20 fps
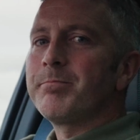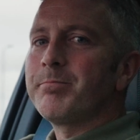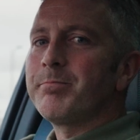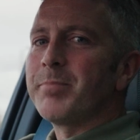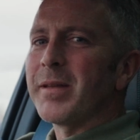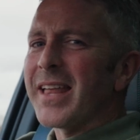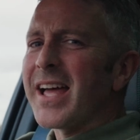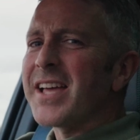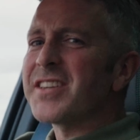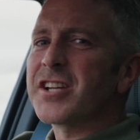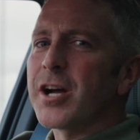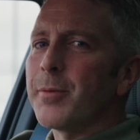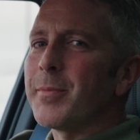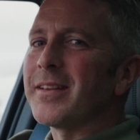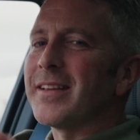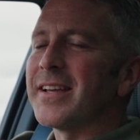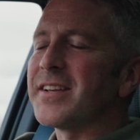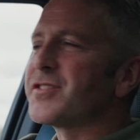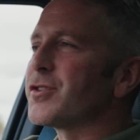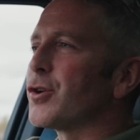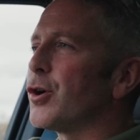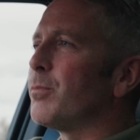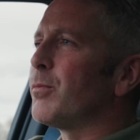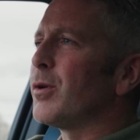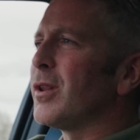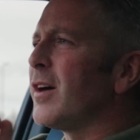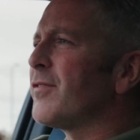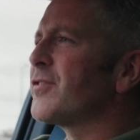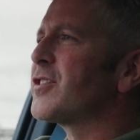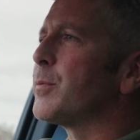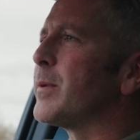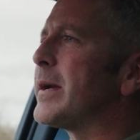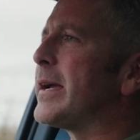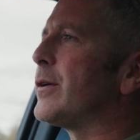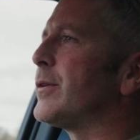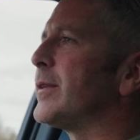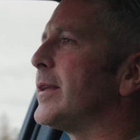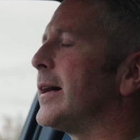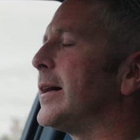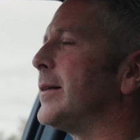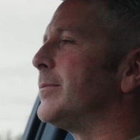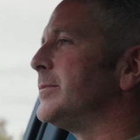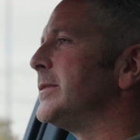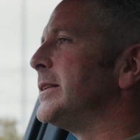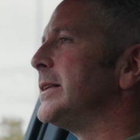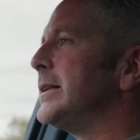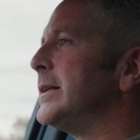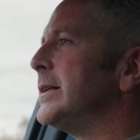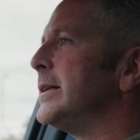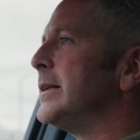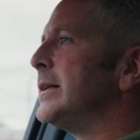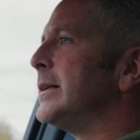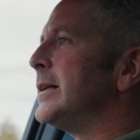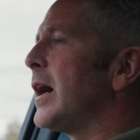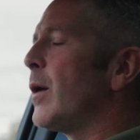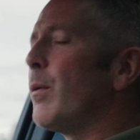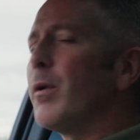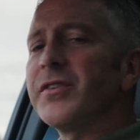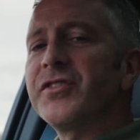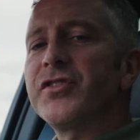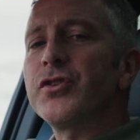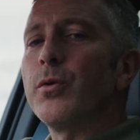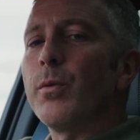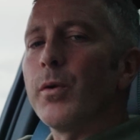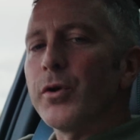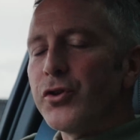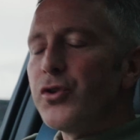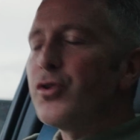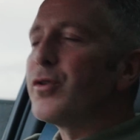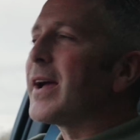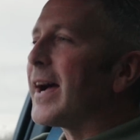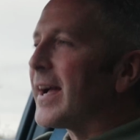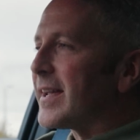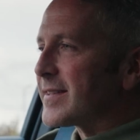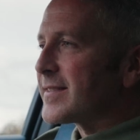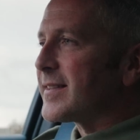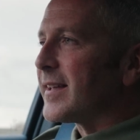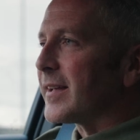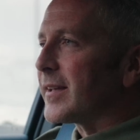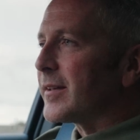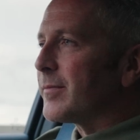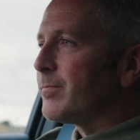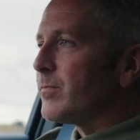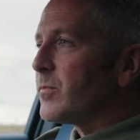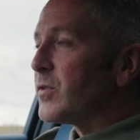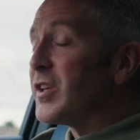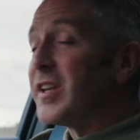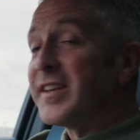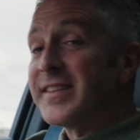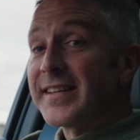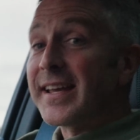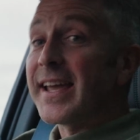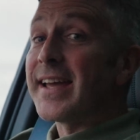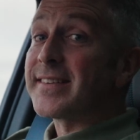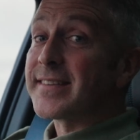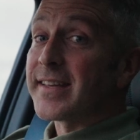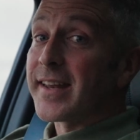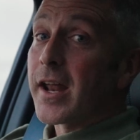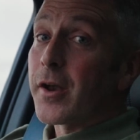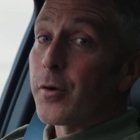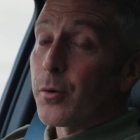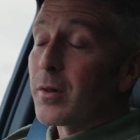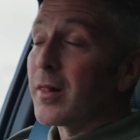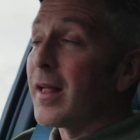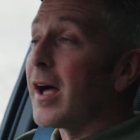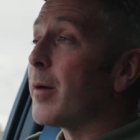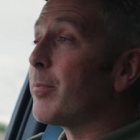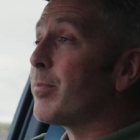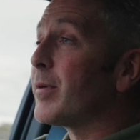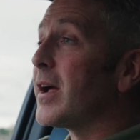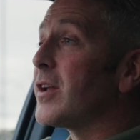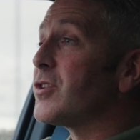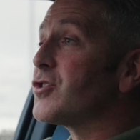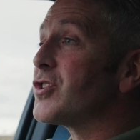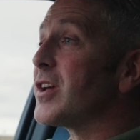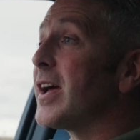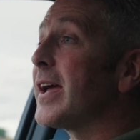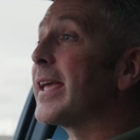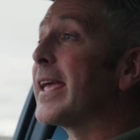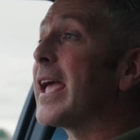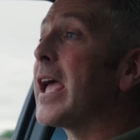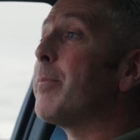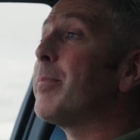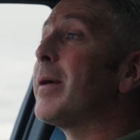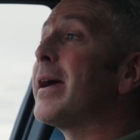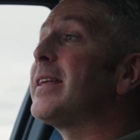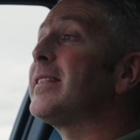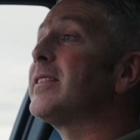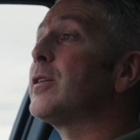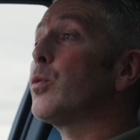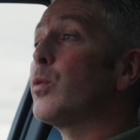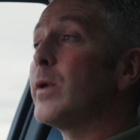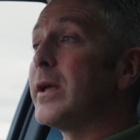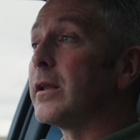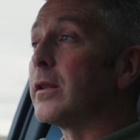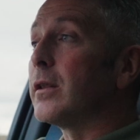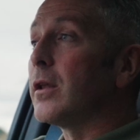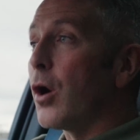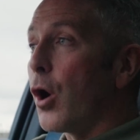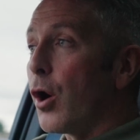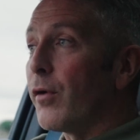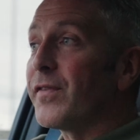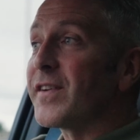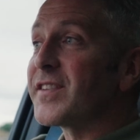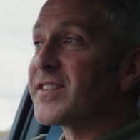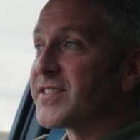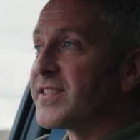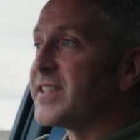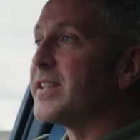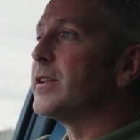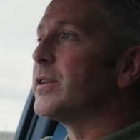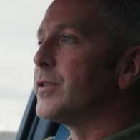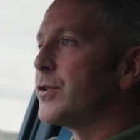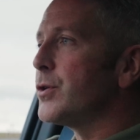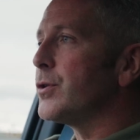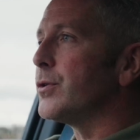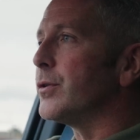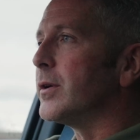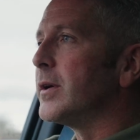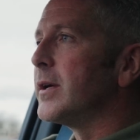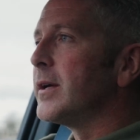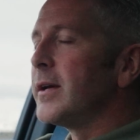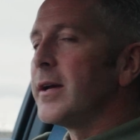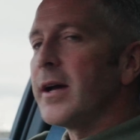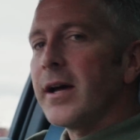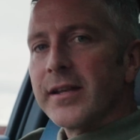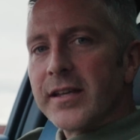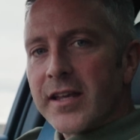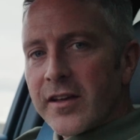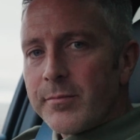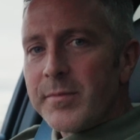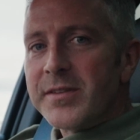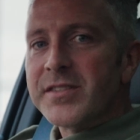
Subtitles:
But that's coming later on, we'll have to wait on that. I want to know what you guys think. You need to get to an Arnold Clark branch and get behind the wheel of a Seal U. And give me